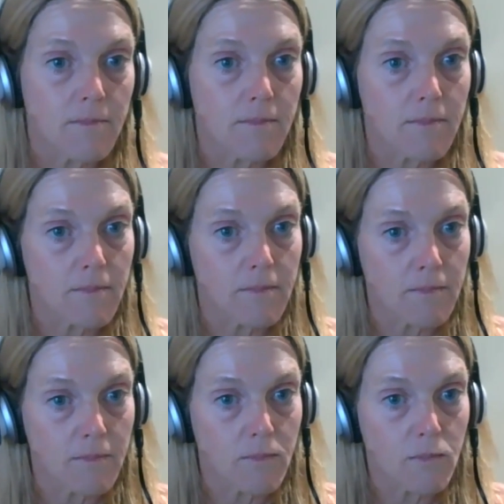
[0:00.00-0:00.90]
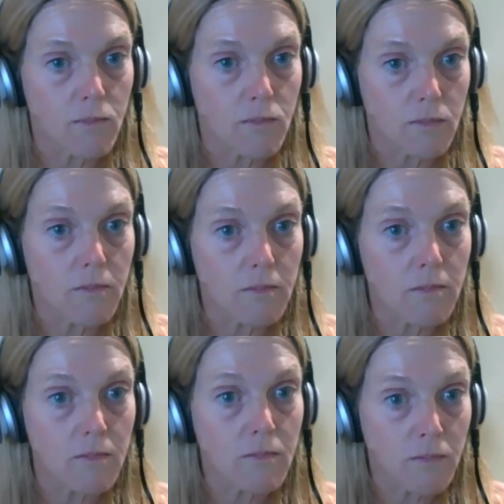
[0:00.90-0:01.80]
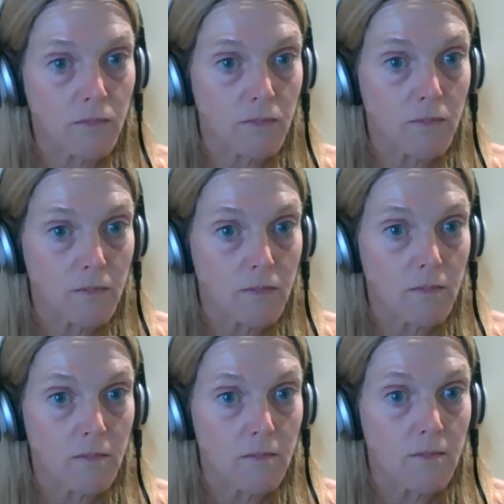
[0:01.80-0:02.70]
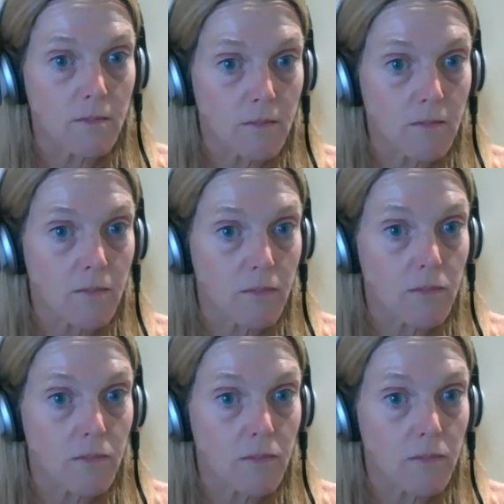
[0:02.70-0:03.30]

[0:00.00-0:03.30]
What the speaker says: This person isn't speaking.